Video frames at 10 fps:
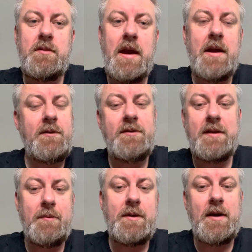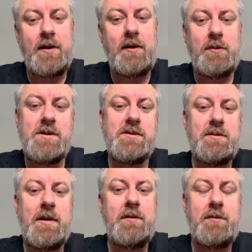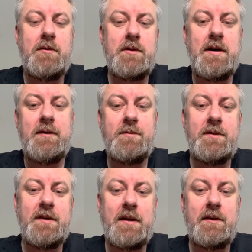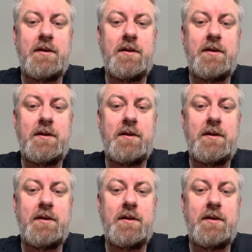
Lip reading: out of step target, which is about 4.5%.